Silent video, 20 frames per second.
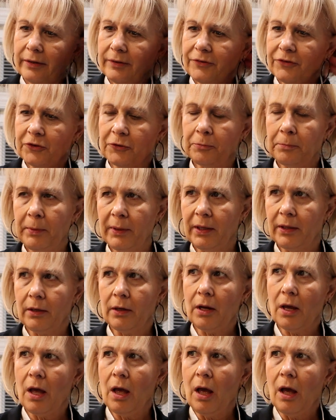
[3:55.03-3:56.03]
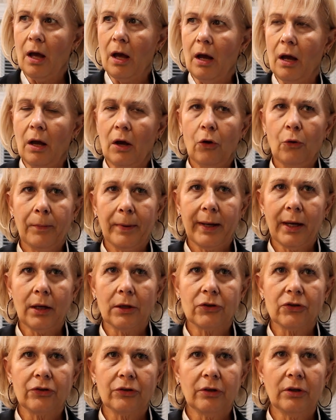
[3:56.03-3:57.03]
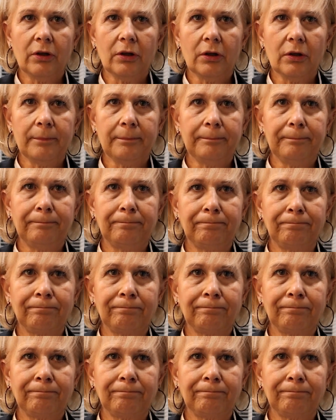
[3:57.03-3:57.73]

It's been, oh my gosh, um,